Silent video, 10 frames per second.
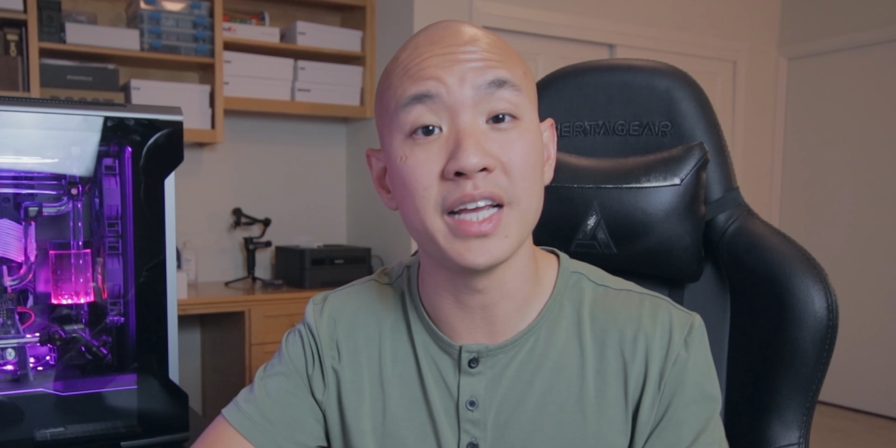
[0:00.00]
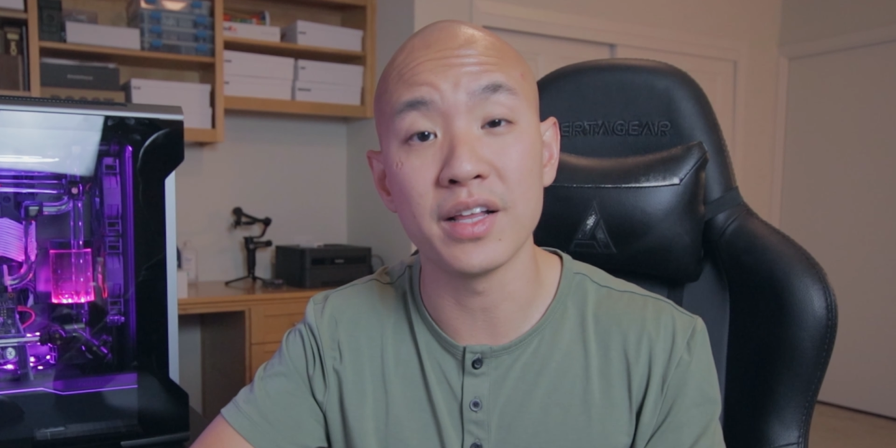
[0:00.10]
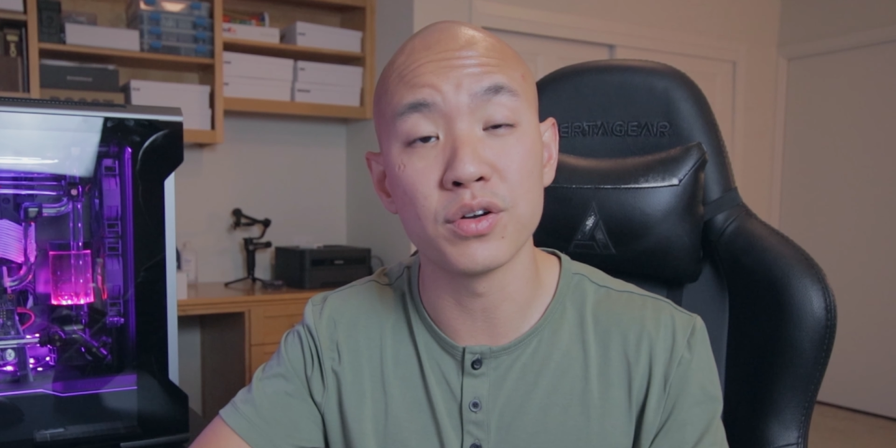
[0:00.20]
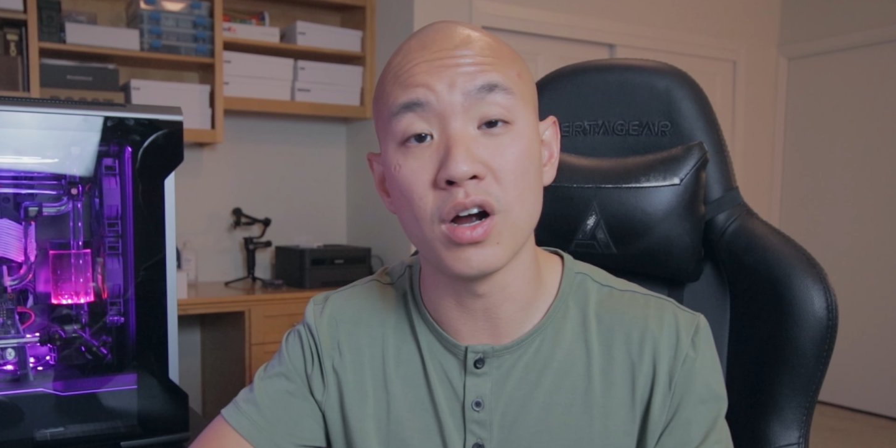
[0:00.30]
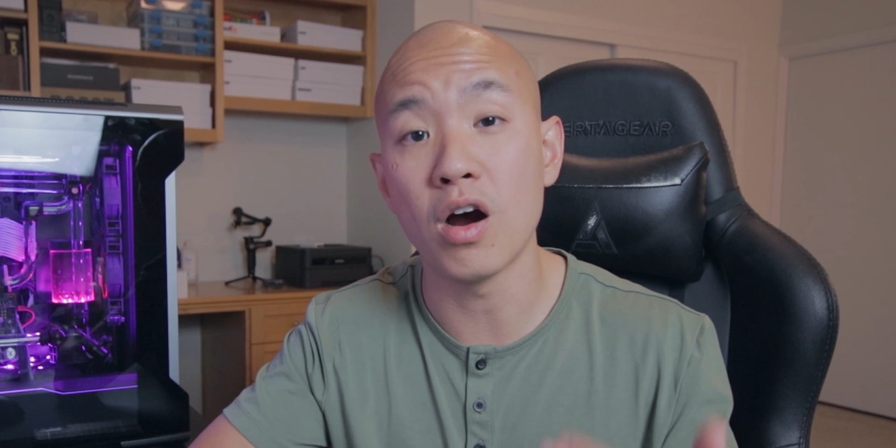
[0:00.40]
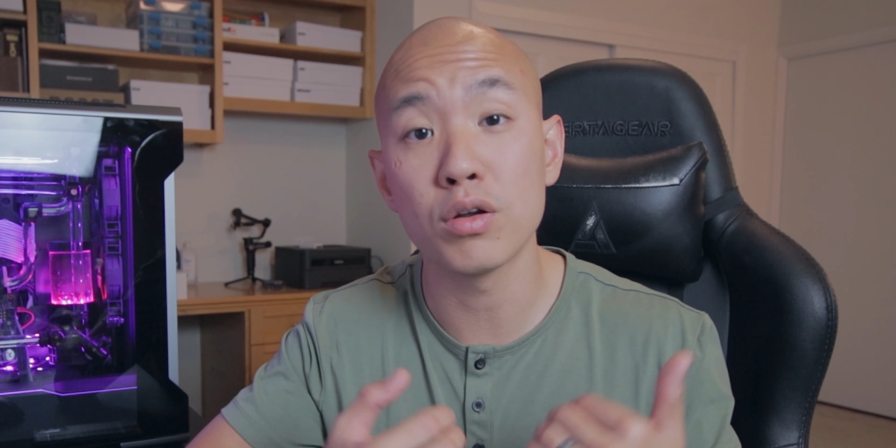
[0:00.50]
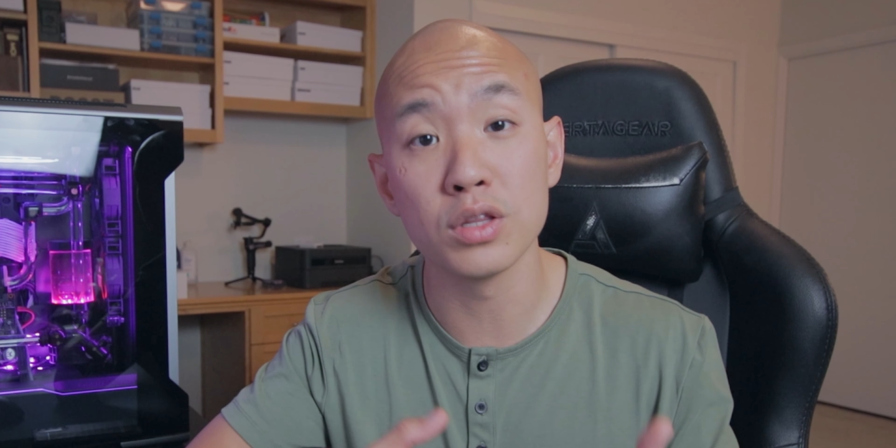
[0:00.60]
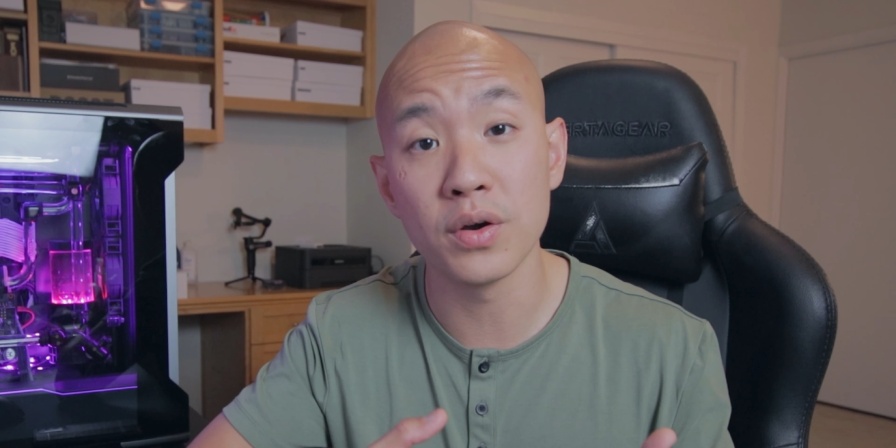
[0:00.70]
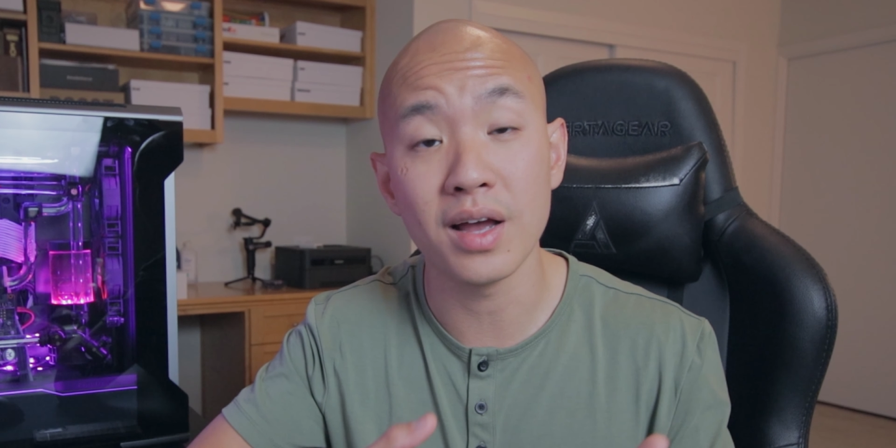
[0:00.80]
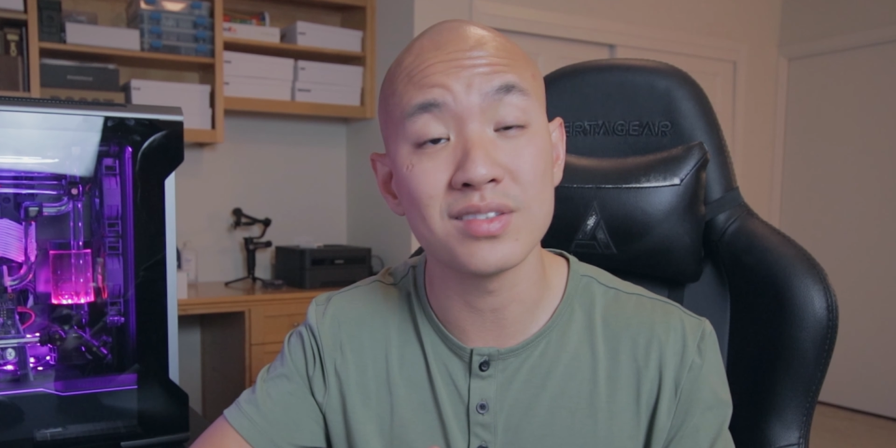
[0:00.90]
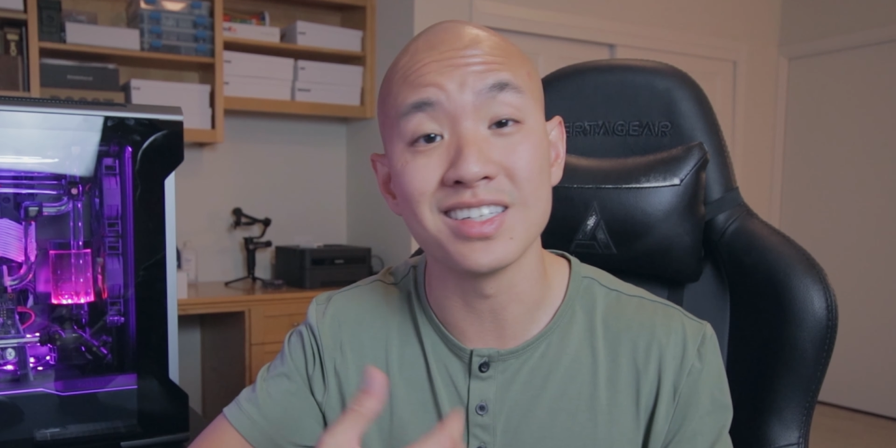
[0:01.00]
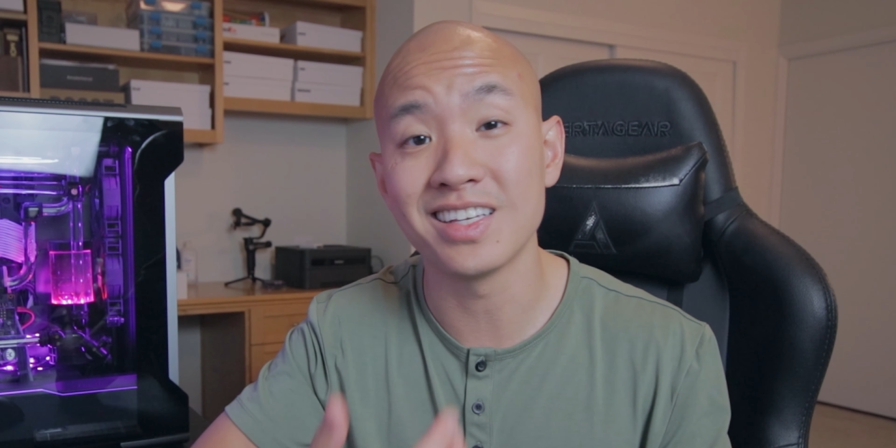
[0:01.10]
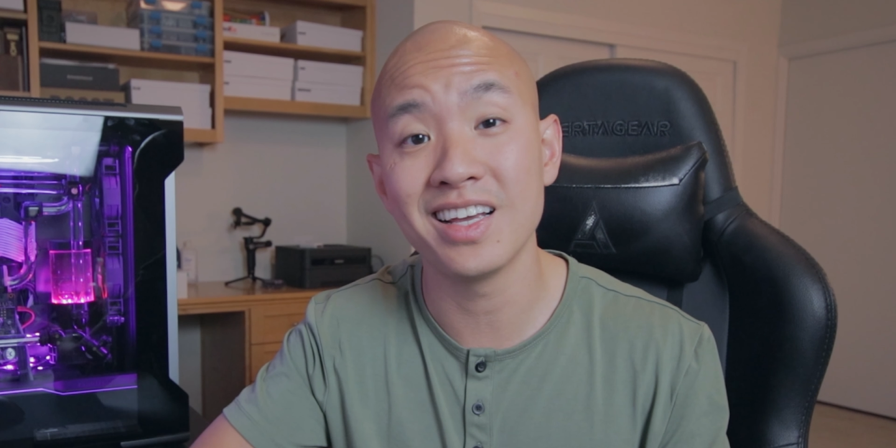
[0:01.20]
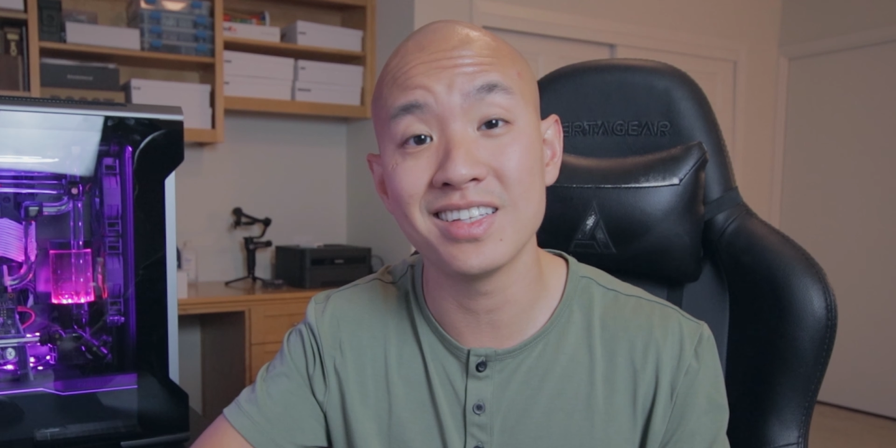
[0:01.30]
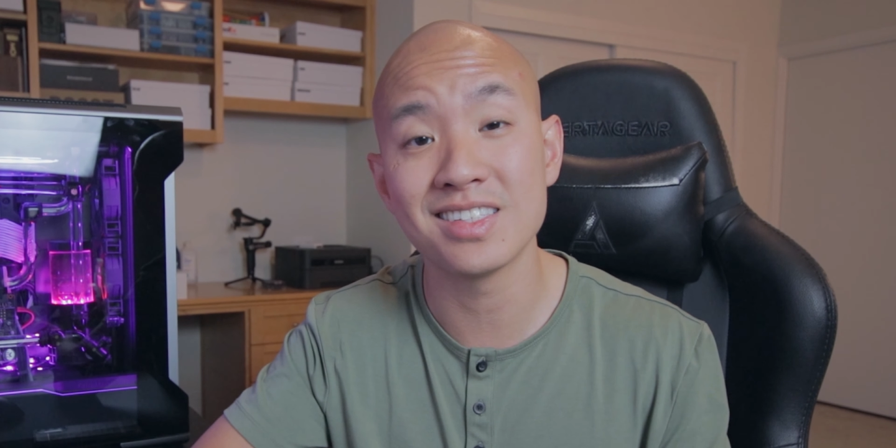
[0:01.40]
tailor our loadouts
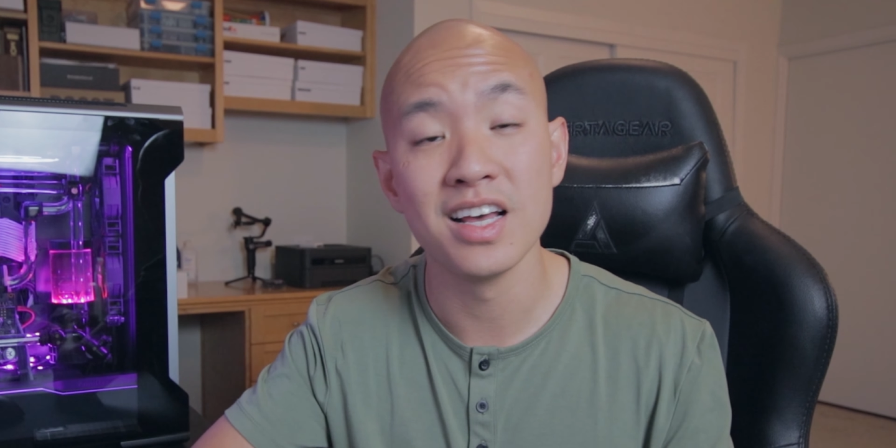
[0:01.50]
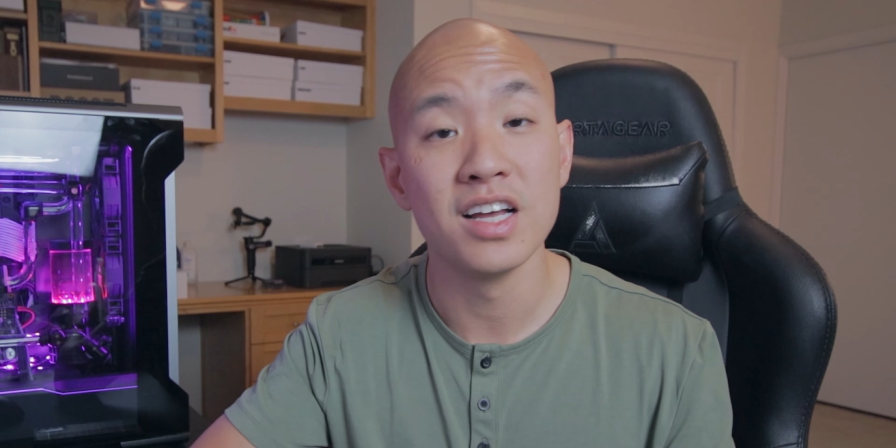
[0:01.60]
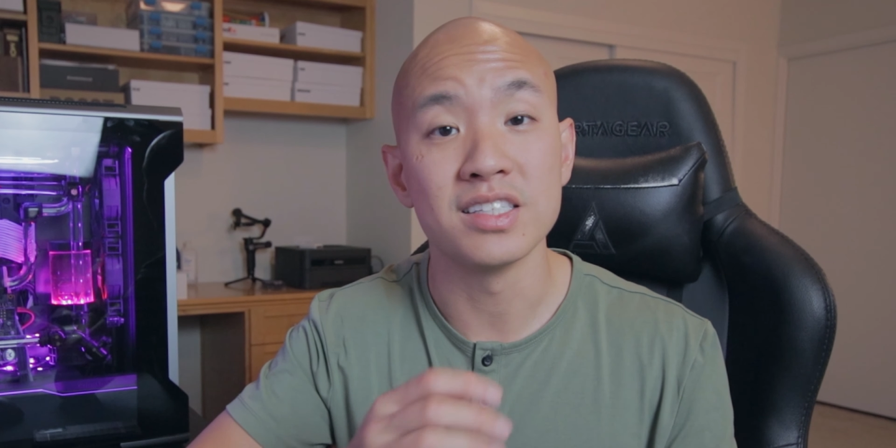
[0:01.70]
and kits